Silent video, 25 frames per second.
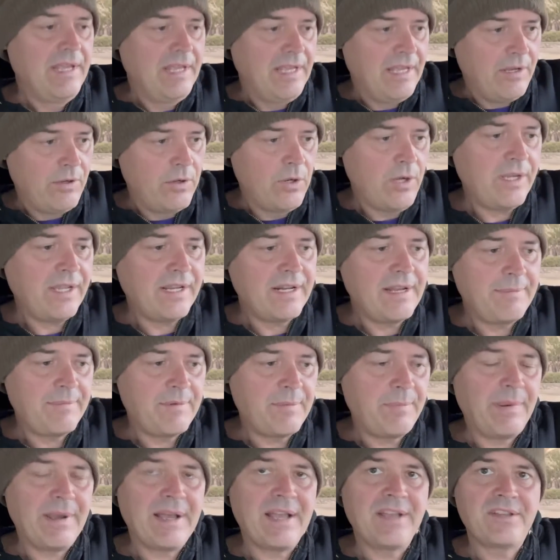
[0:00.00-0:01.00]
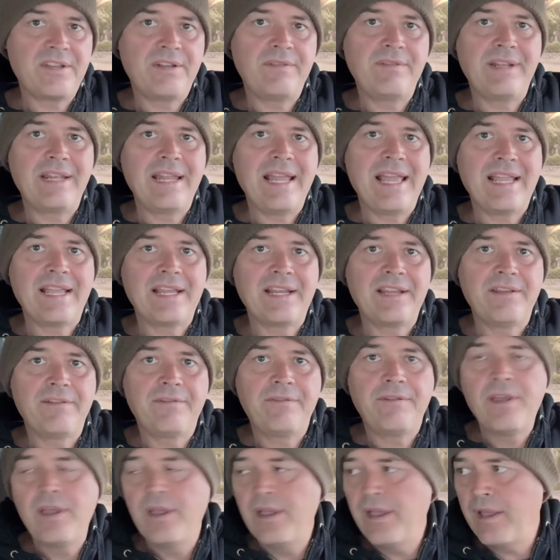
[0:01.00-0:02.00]
Hook it up to positive and
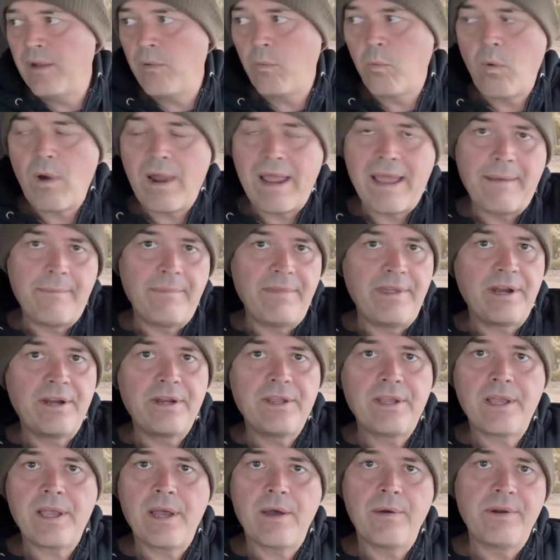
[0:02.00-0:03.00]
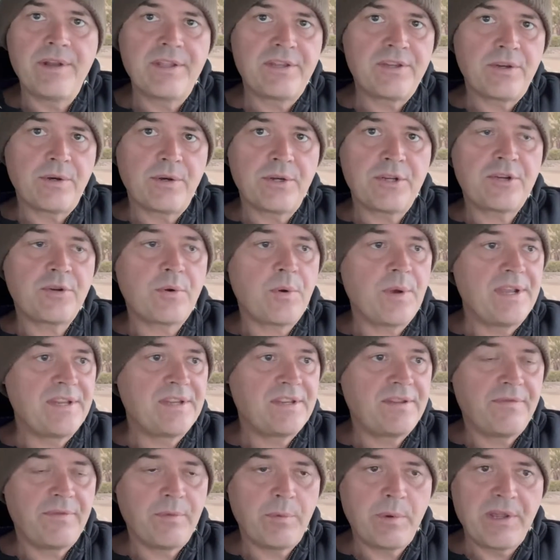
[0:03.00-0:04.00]
negative, and wham, there you go. And it's your
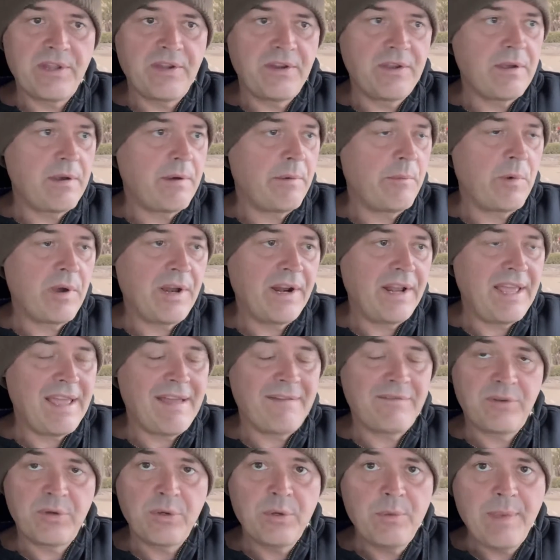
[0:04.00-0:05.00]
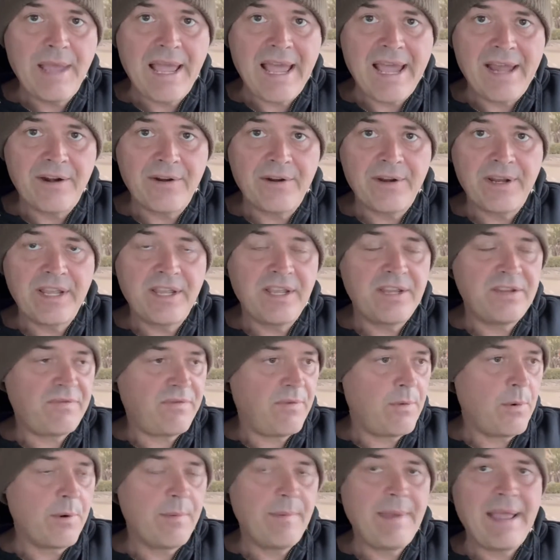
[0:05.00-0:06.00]
choice whether you want to have 2 batteries,
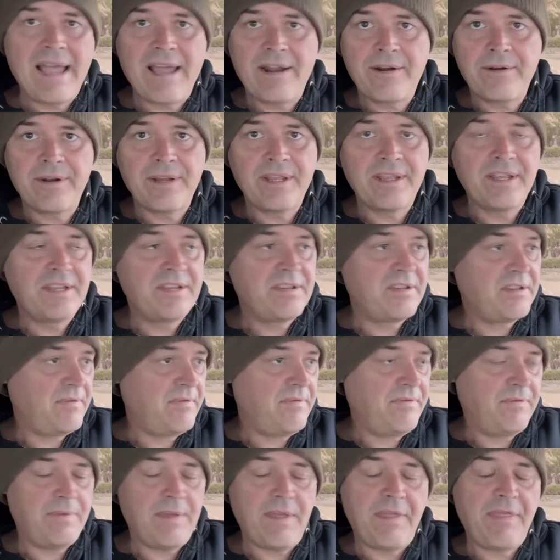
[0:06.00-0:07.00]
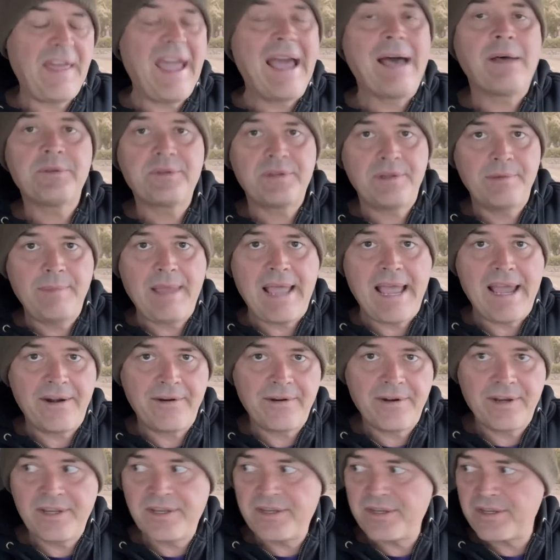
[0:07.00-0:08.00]
4 batteries, 1,000
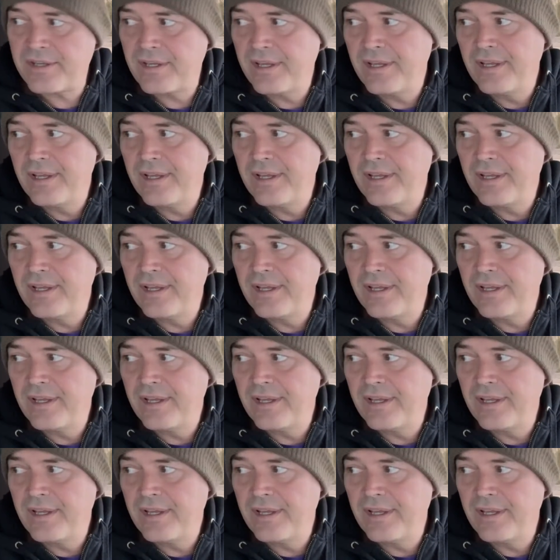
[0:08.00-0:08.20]
batteries,